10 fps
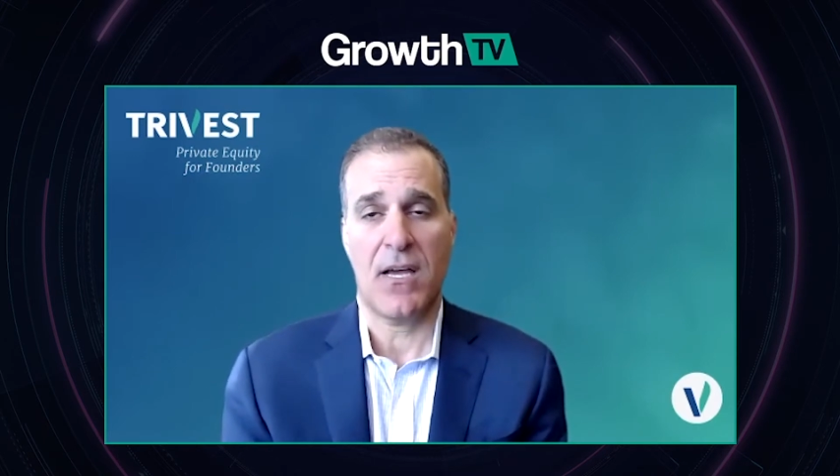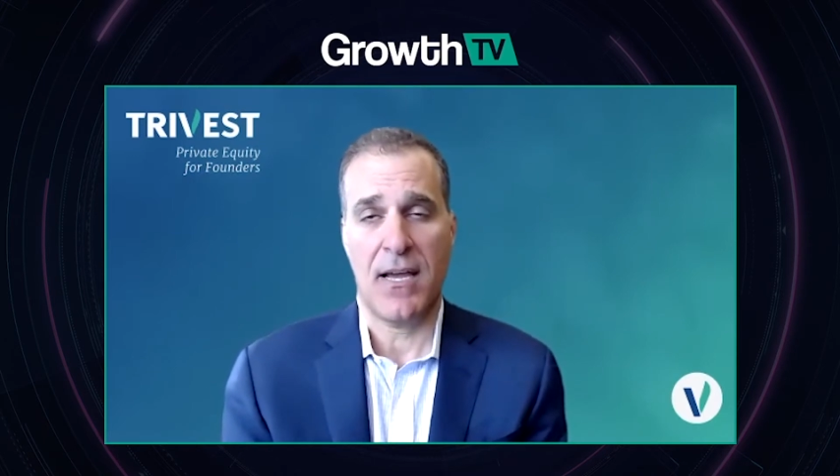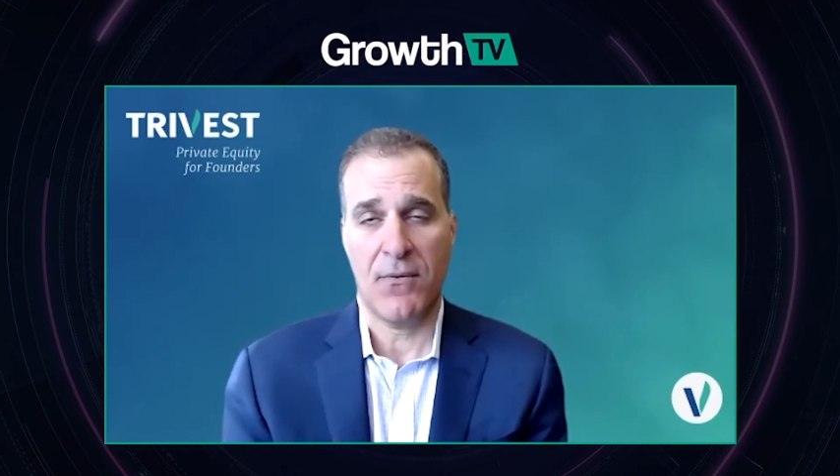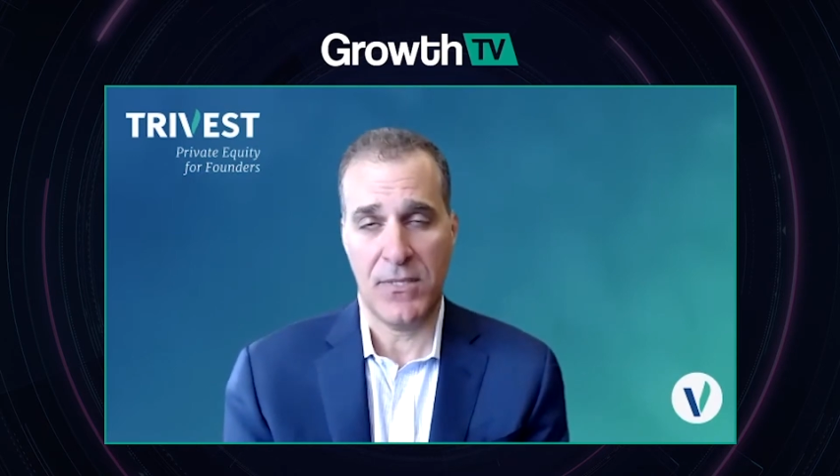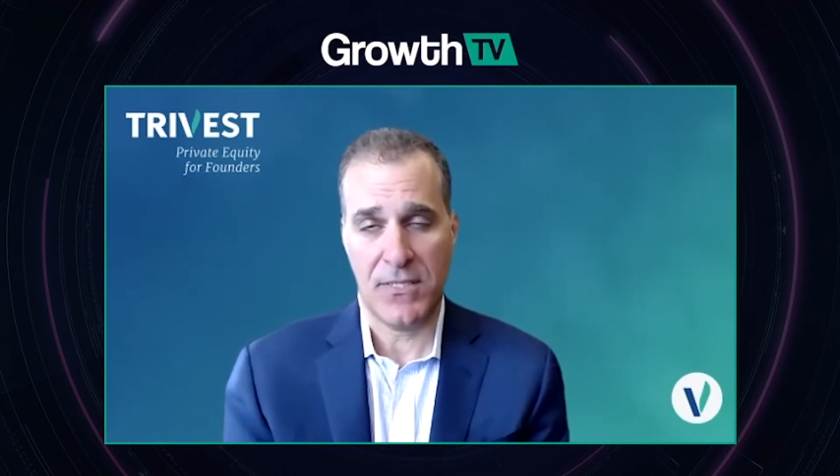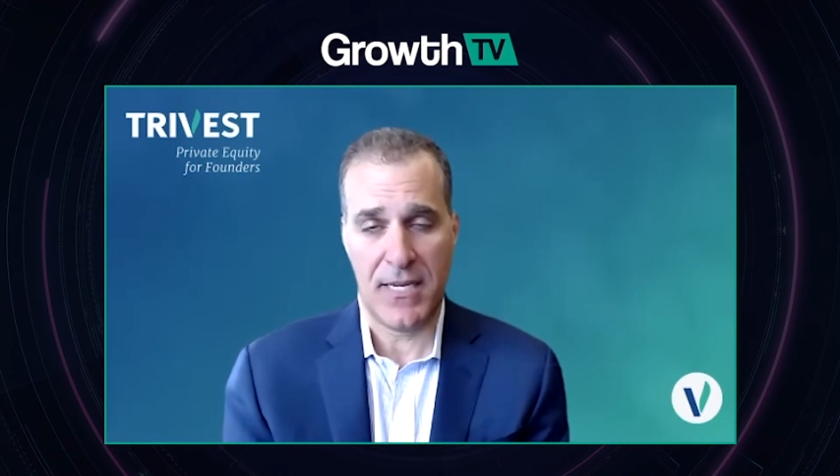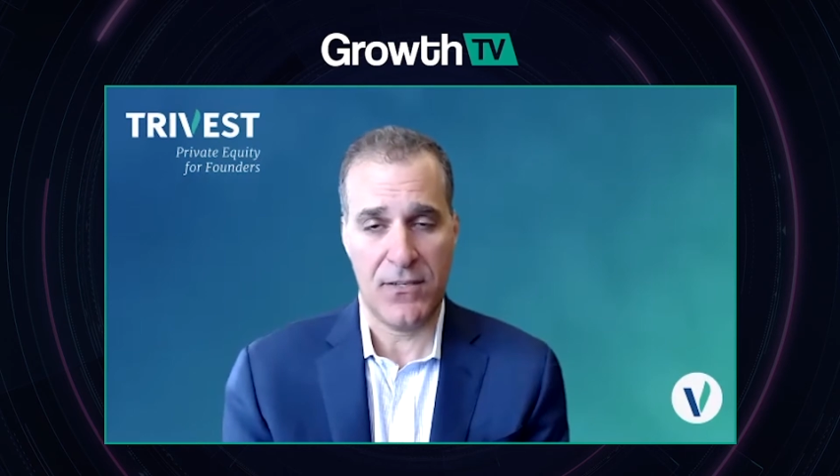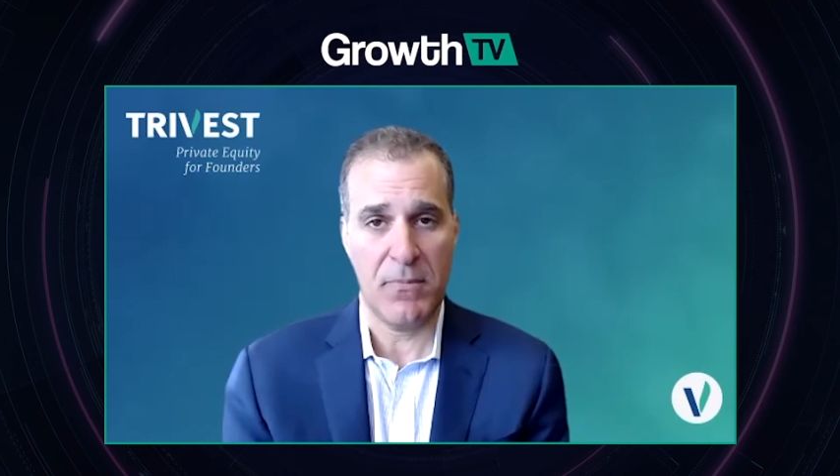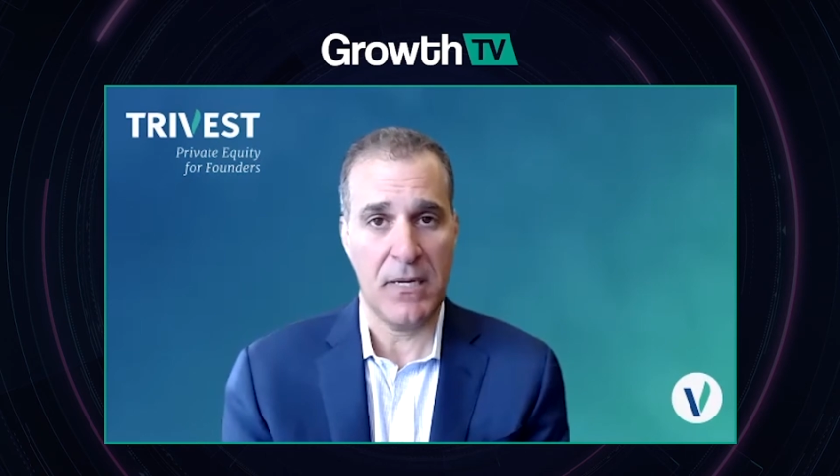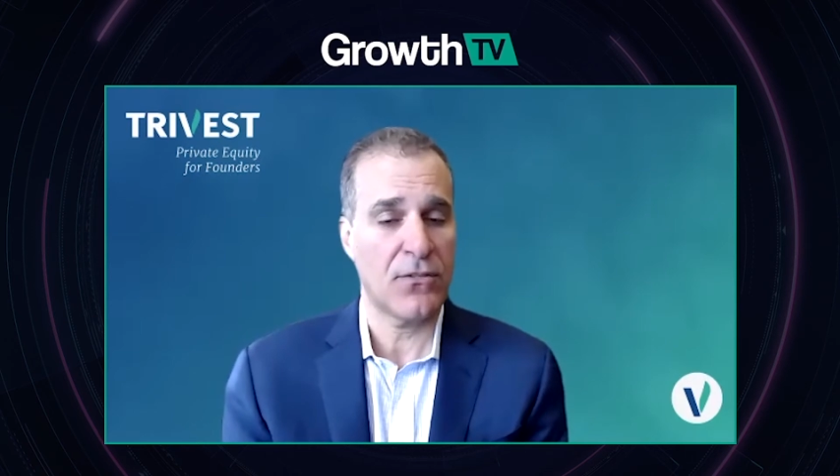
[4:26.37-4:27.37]
I would say
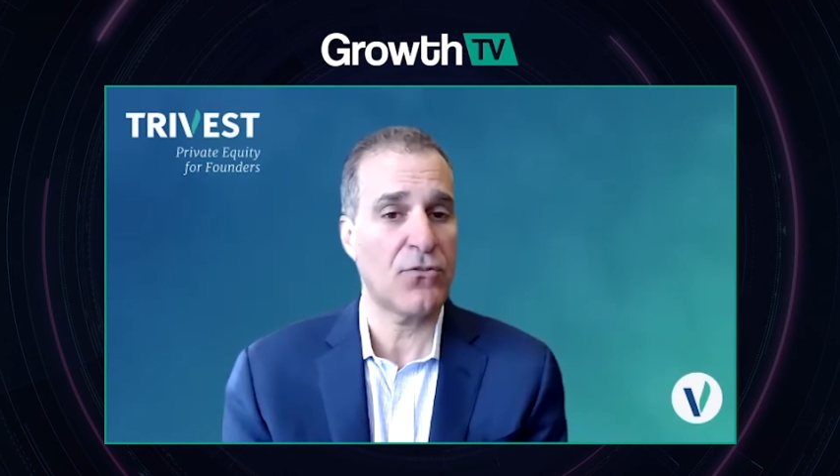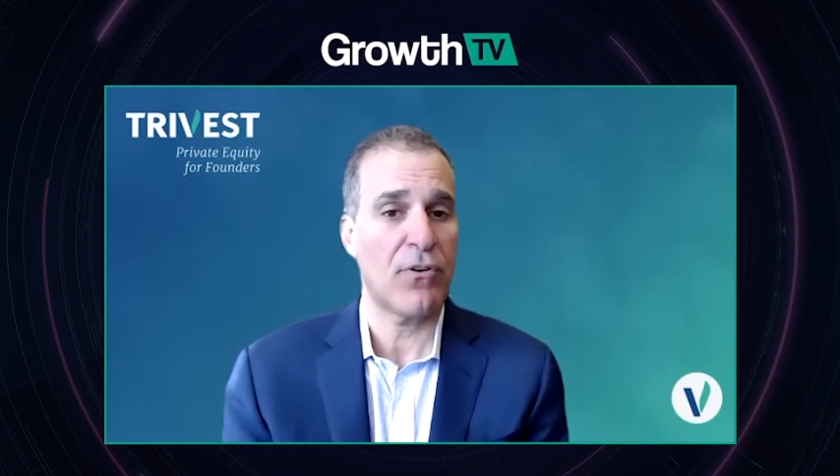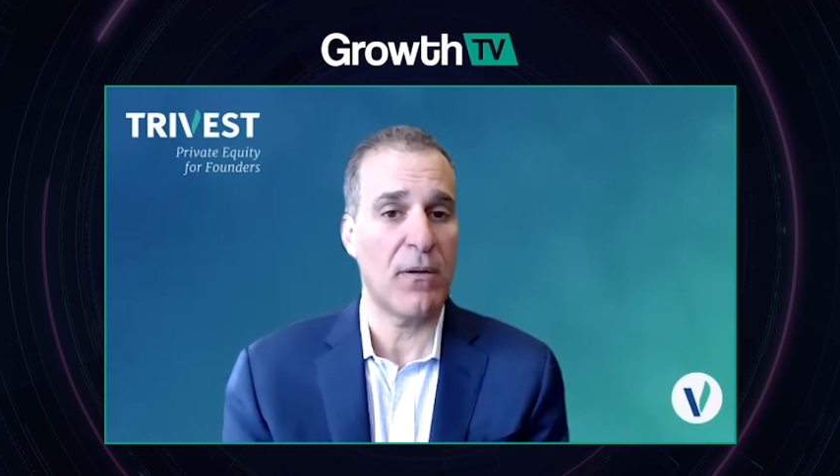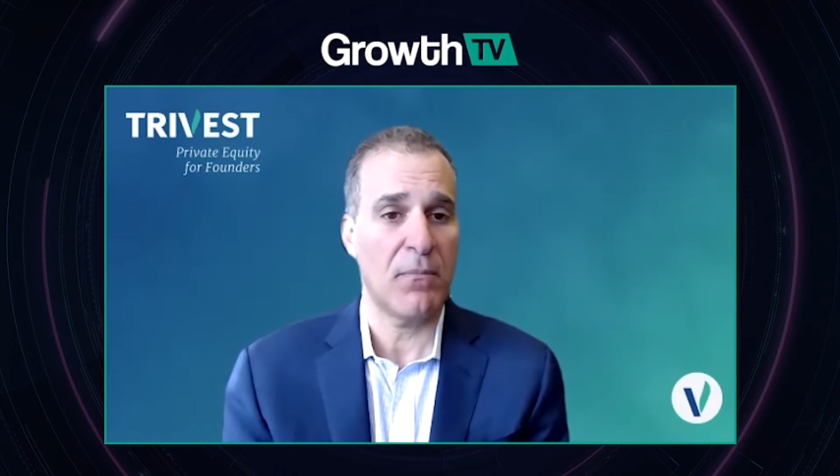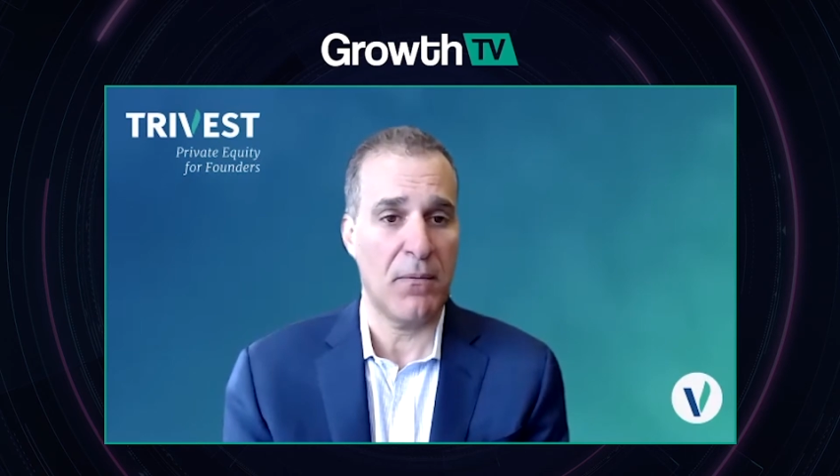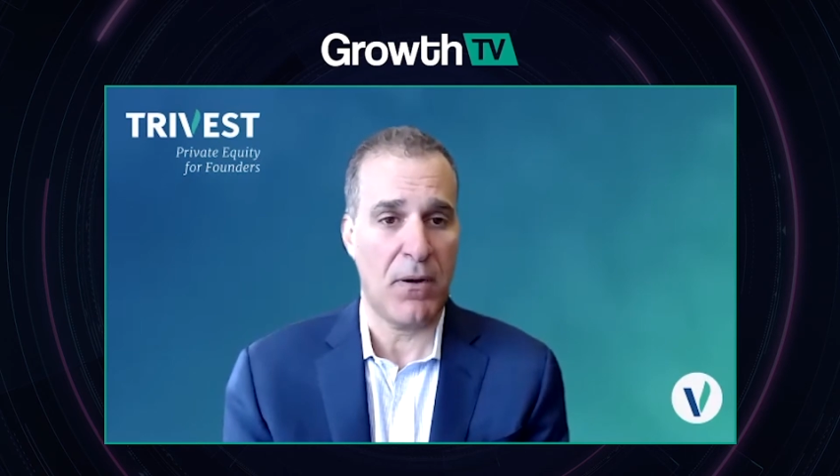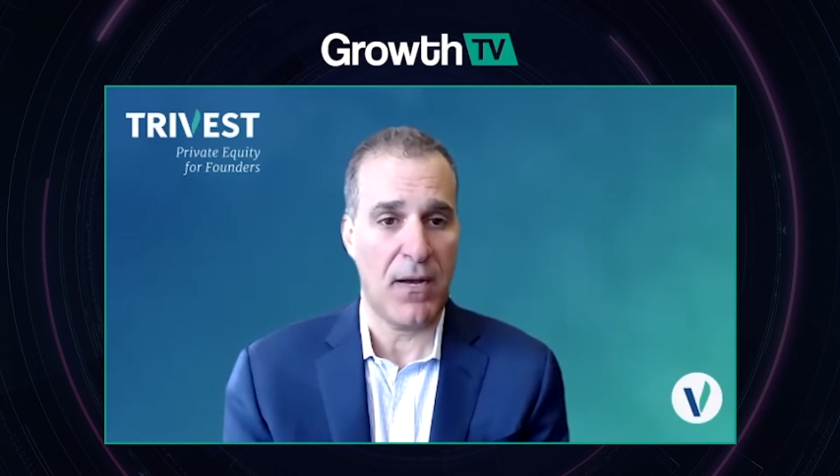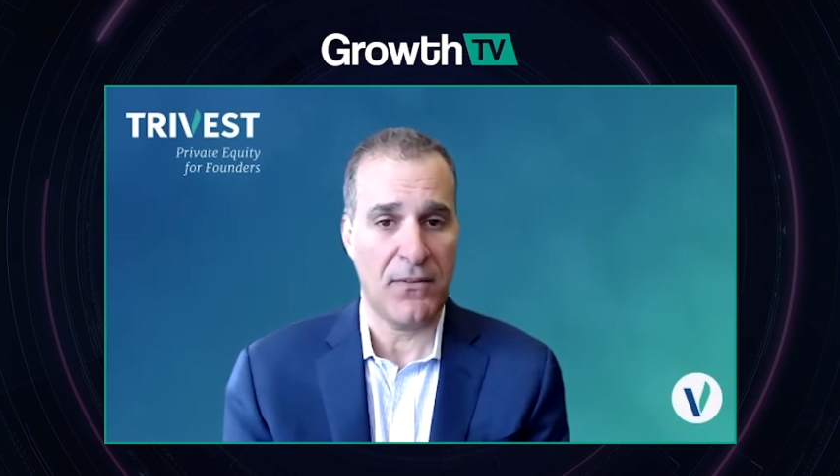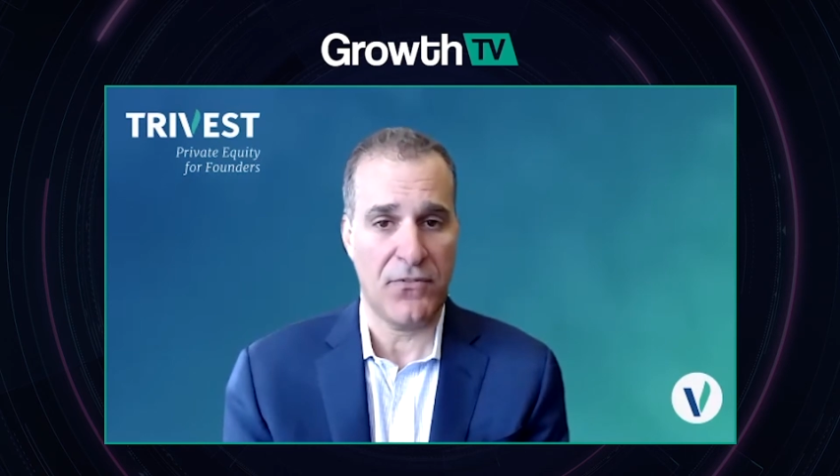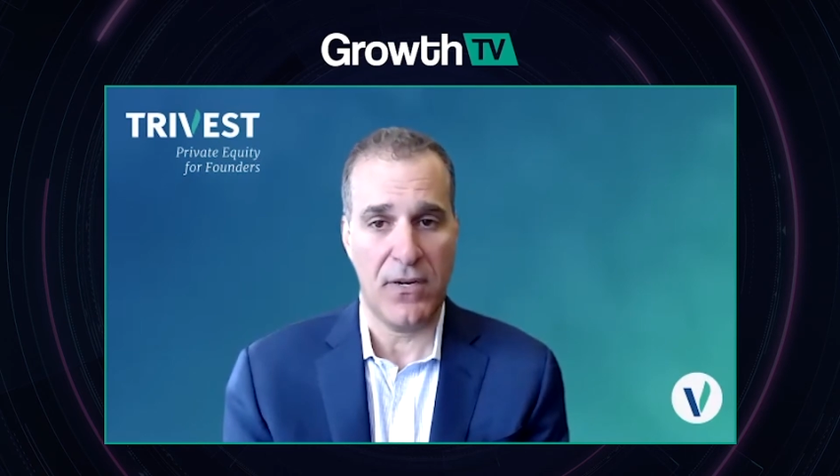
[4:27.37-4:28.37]
has been extremely
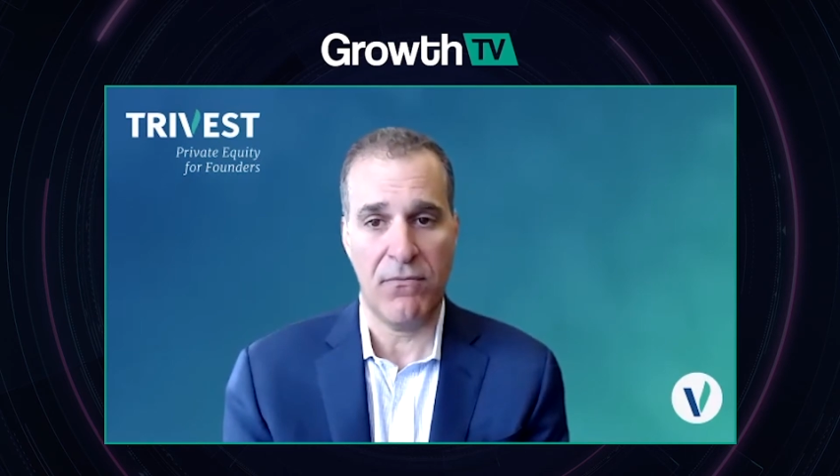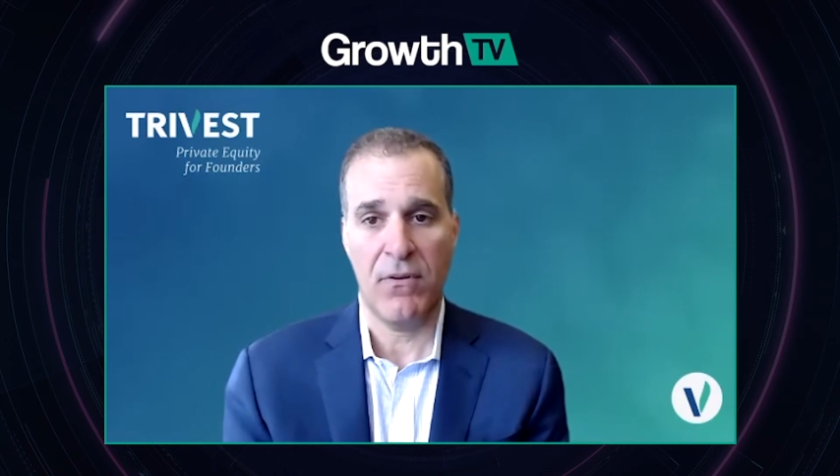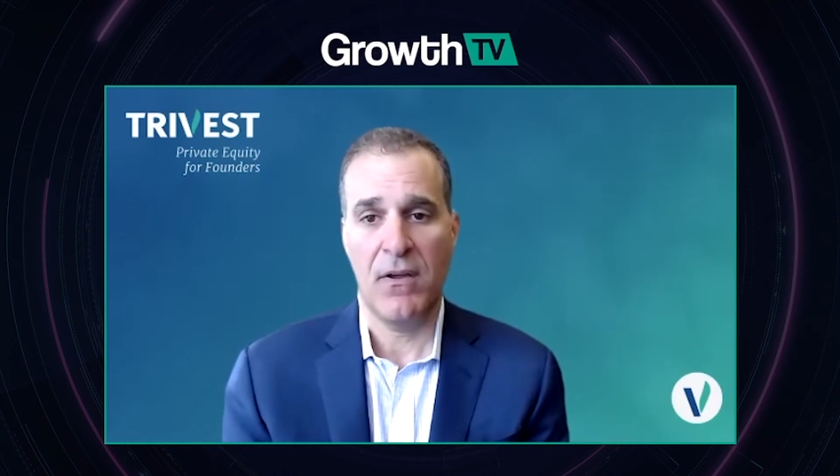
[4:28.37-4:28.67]
positive.